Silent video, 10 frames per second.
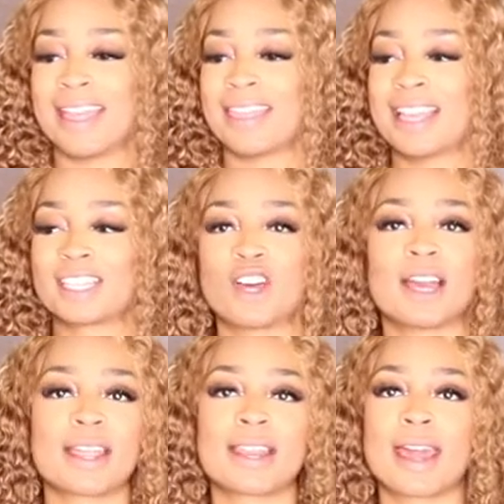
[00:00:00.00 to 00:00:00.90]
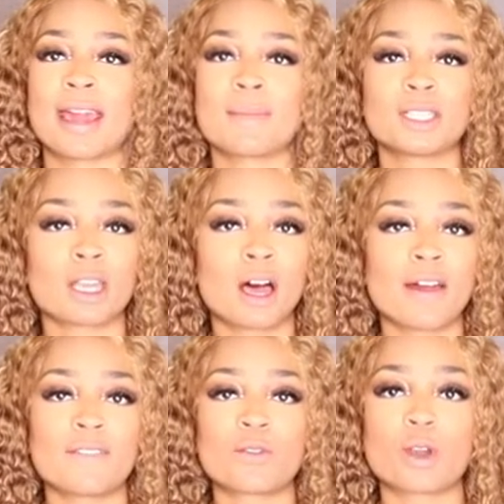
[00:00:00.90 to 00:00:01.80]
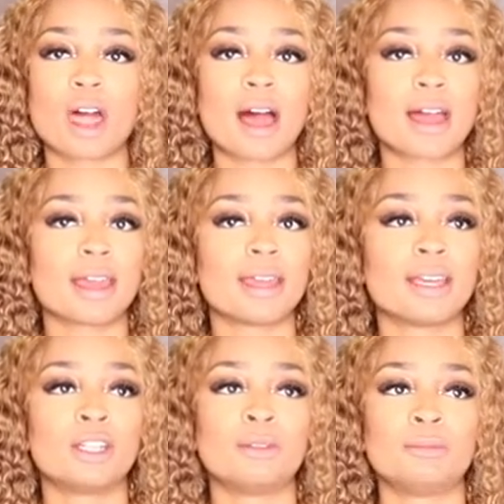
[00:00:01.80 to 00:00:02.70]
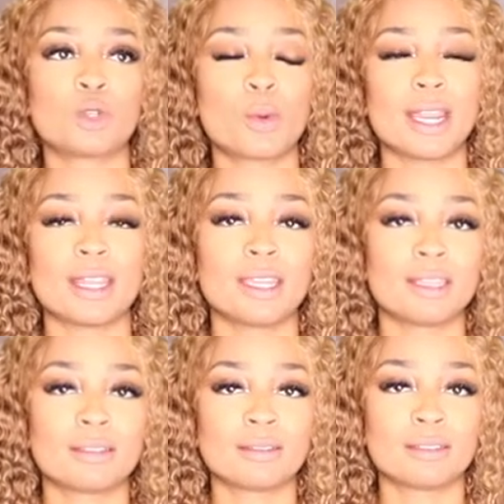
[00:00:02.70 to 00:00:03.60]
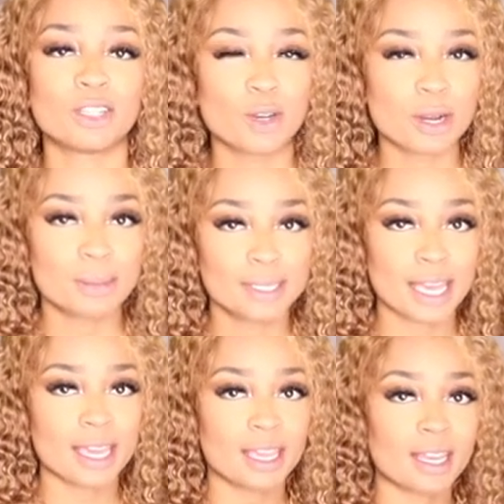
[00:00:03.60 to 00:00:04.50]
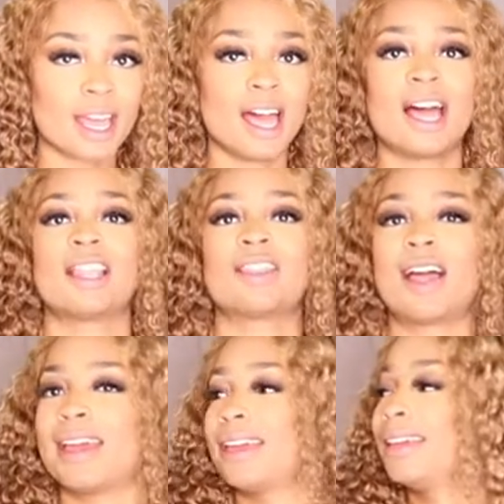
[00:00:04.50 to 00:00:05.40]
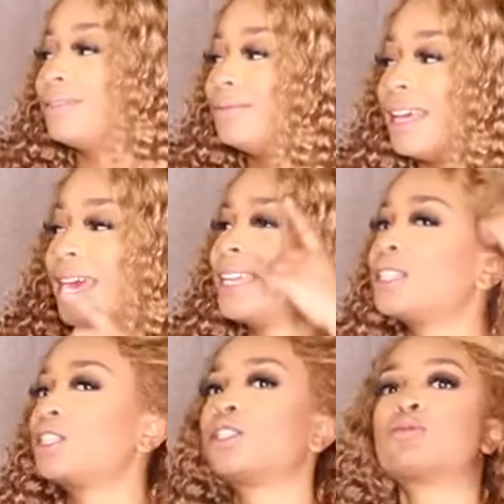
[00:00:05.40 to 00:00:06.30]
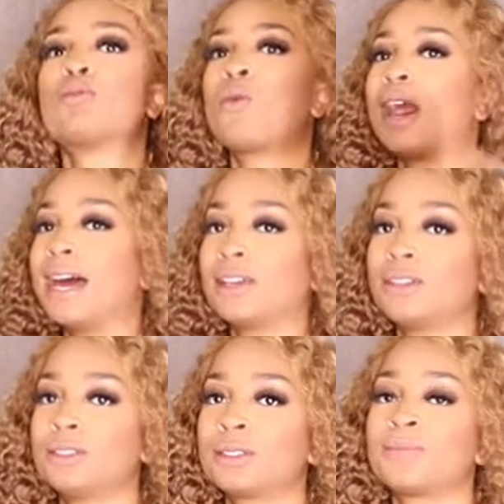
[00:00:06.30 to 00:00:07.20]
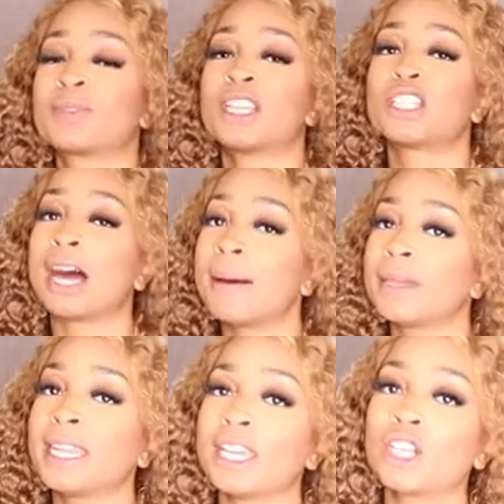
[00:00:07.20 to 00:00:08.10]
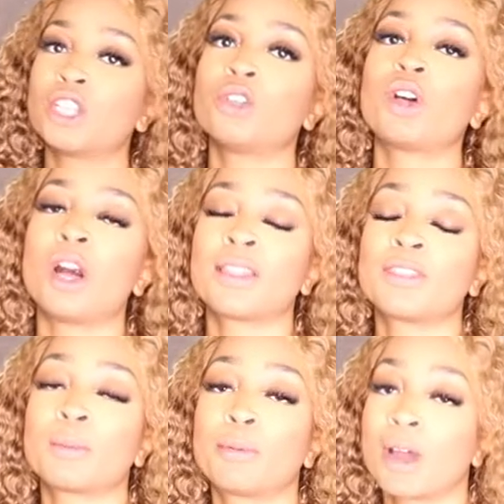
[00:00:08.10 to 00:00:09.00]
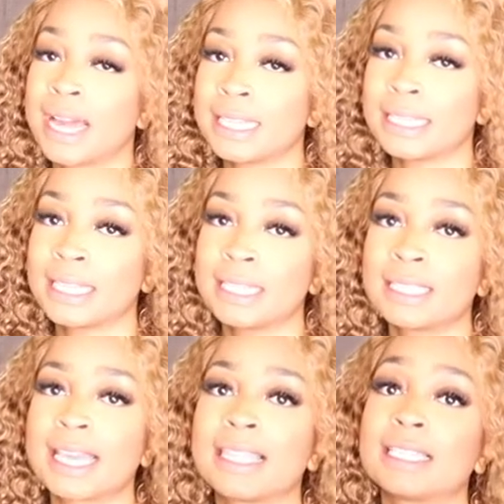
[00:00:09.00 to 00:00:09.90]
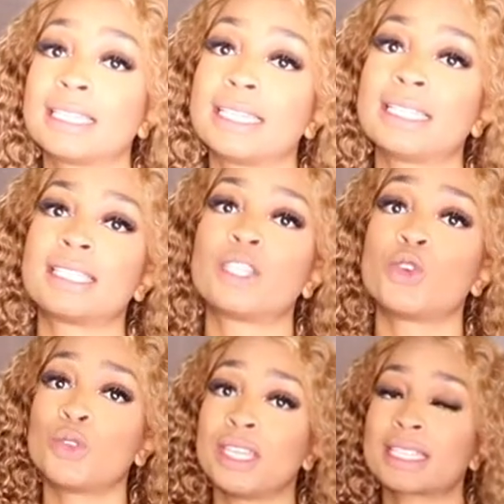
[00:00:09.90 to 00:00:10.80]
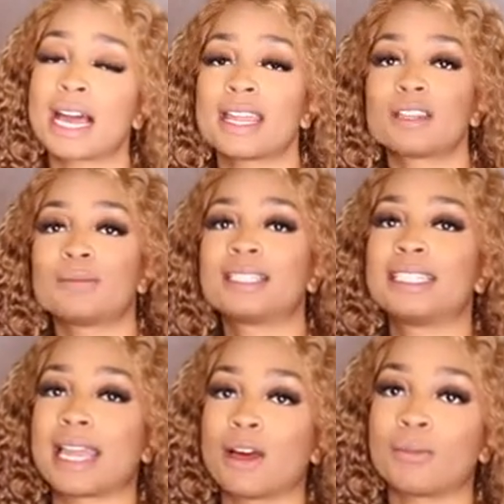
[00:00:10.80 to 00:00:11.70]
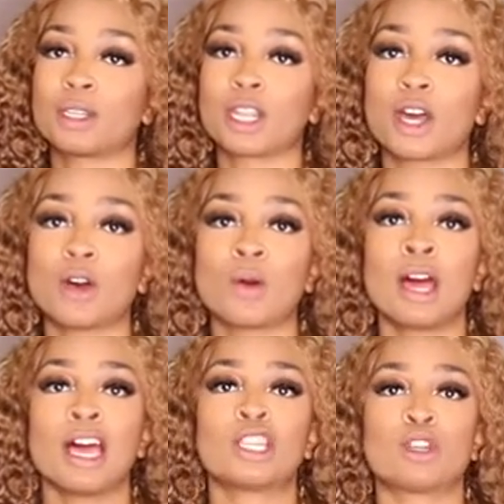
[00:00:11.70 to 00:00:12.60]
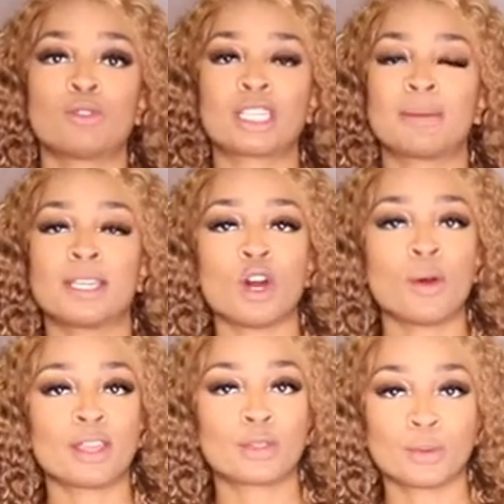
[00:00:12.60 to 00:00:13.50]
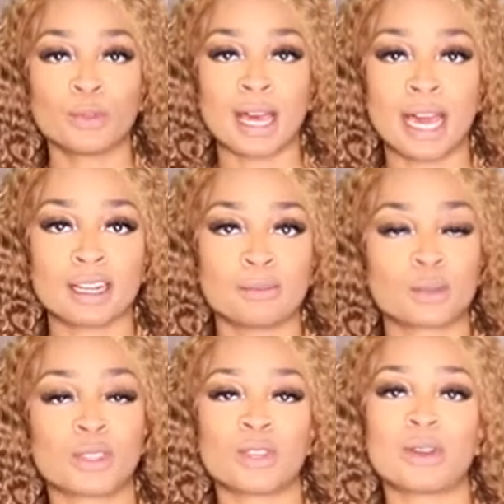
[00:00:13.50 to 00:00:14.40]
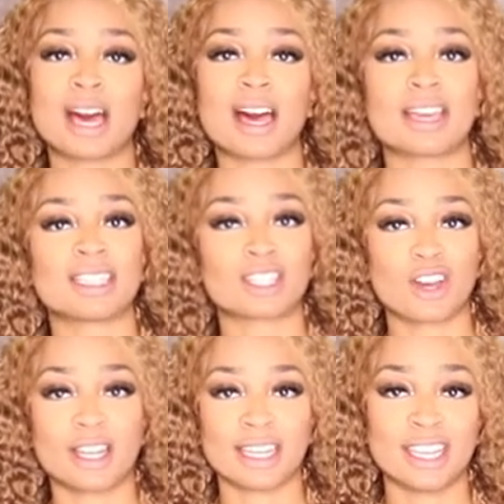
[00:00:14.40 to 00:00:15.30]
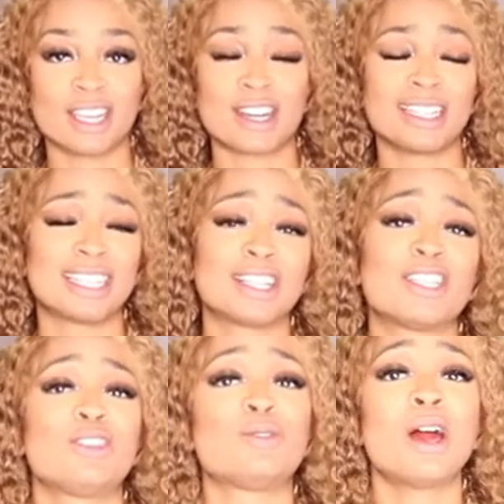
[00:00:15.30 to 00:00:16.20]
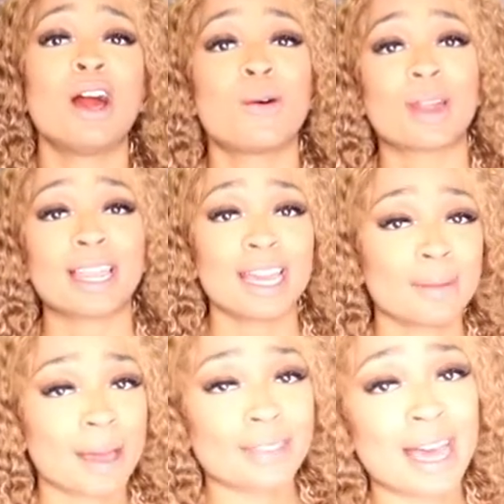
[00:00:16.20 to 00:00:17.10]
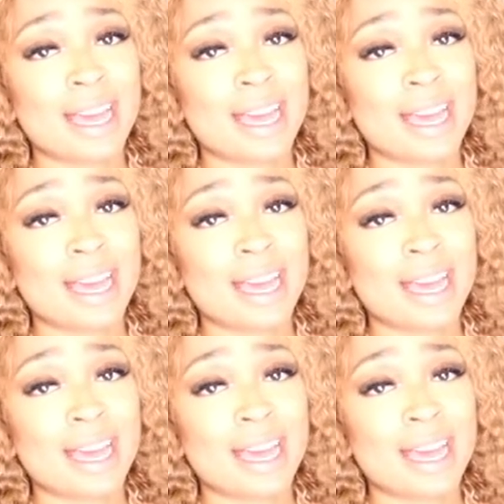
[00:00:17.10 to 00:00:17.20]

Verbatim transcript: That's on Amazon for like twenty dollars. You know what I'm saying? Like, it's wild. So I'm gonna include all of the prices and the links to these items down below. So I'm just gonna be going through the items with you guys on here and telling you what I like about the